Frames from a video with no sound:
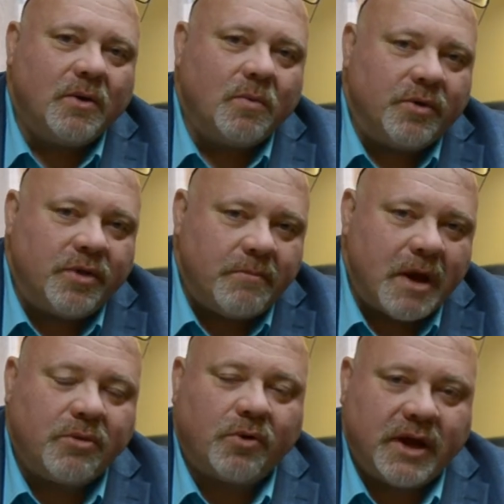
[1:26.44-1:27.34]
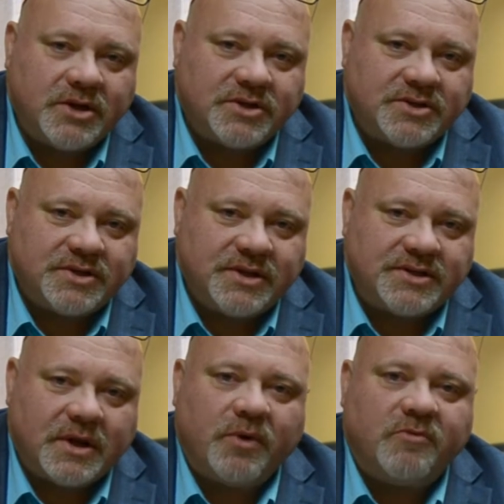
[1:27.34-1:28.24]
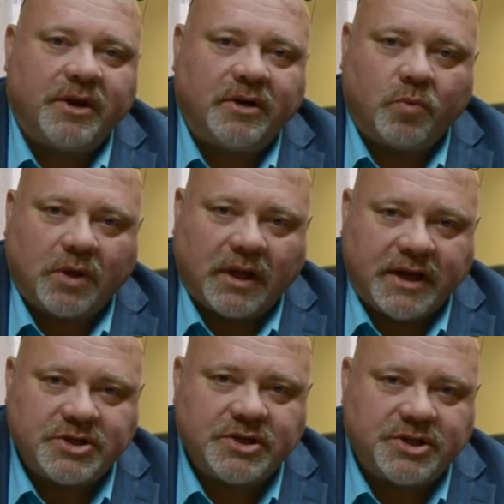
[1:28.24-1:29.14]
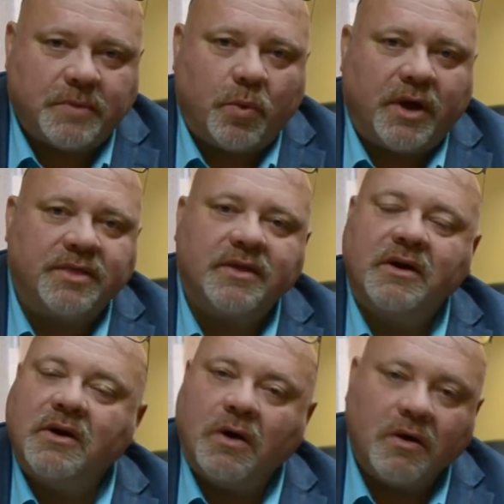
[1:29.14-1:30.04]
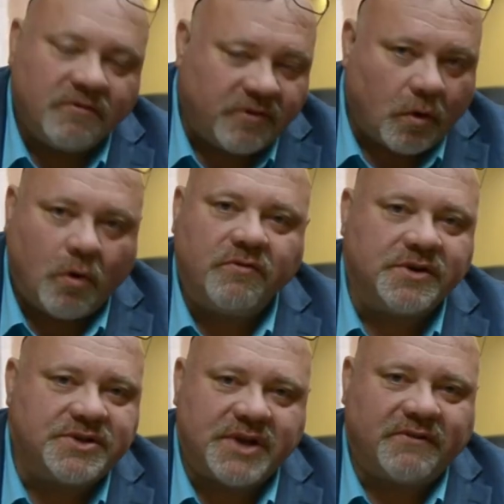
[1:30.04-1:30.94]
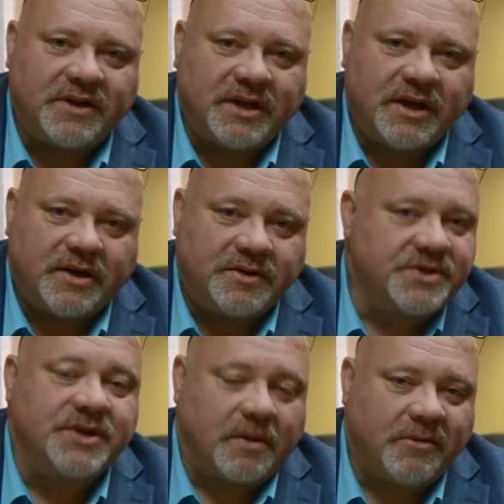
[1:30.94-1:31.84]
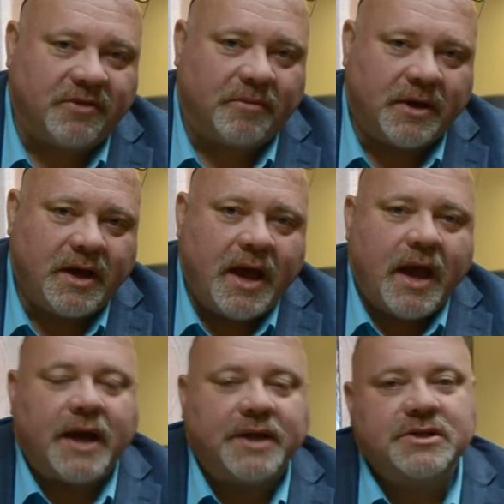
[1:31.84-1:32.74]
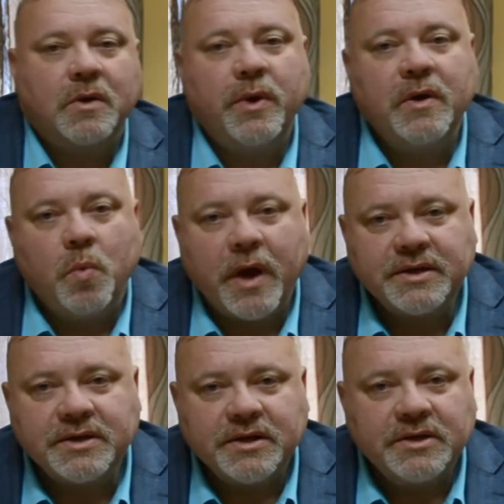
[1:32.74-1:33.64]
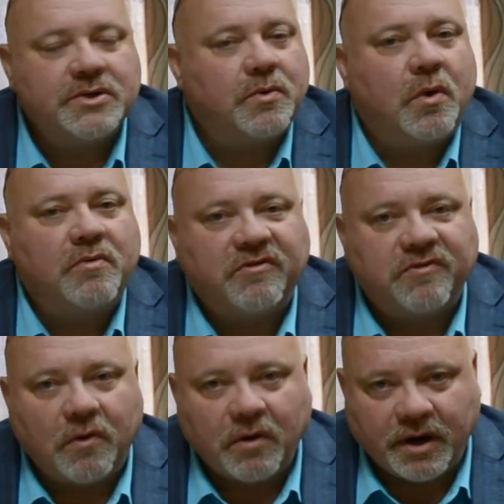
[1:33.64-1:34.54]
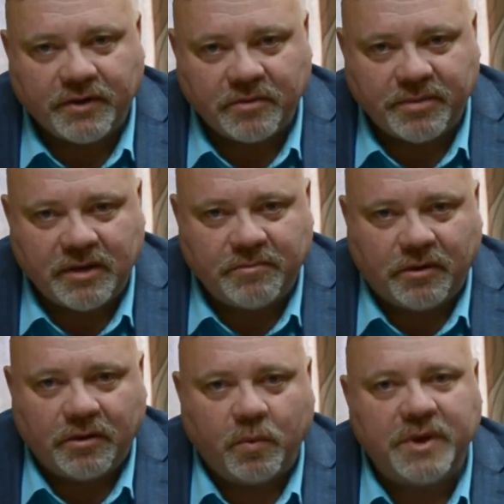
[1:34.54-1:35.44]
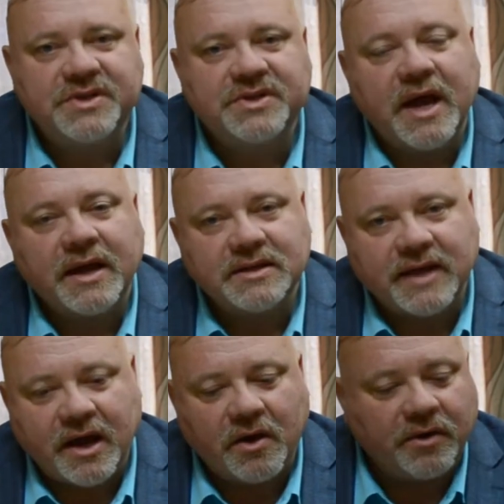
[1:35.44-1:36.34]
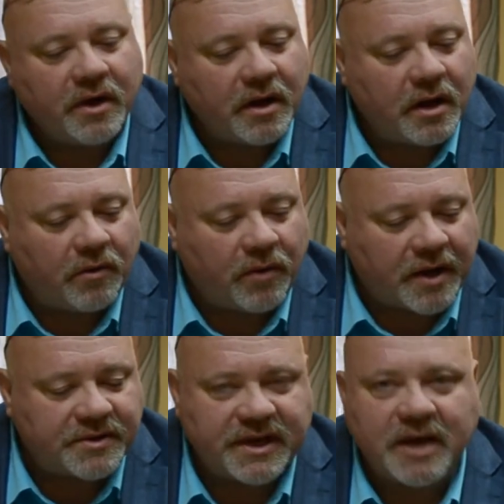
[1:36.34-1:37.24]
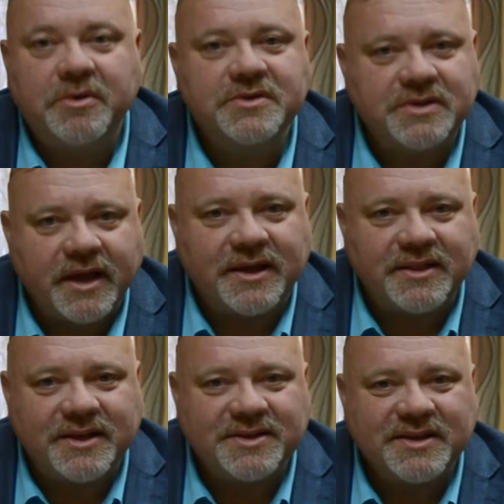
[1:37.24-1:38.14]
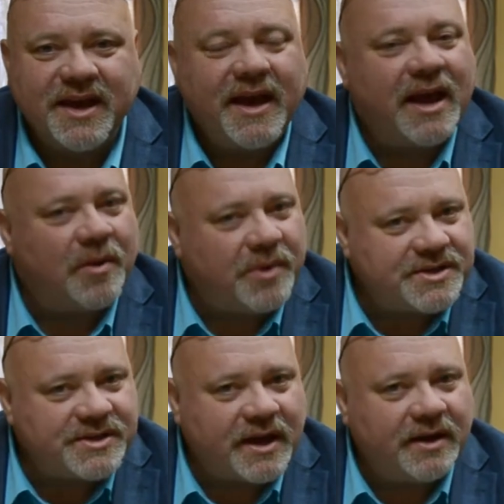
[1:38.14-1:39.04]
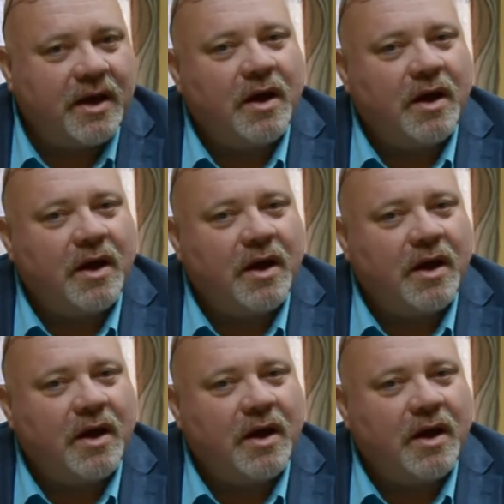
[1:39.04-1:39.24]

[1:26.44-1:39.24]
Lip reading: were the member agencies that we've been in relationship with for over 70 years, some of them. And so we went to over 400 people. We sat down around tables like this and we said,